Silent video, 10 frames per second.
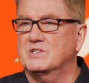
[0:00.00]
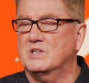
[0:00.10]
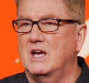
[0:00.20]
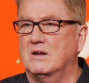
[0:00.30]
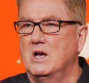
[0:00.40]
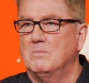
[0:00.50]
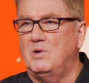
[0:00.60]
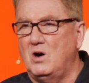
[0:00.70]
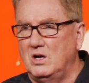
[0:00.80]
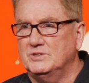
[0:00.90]
It's like
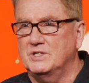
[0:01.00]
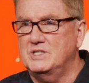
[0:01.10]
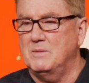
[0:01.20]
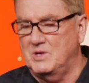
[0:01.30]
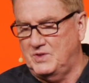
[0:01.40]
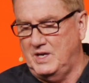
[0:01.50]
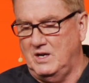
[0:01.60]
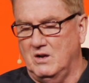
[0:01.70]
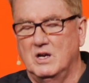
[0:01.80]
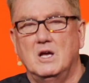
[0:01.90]
Paul to Timothy, or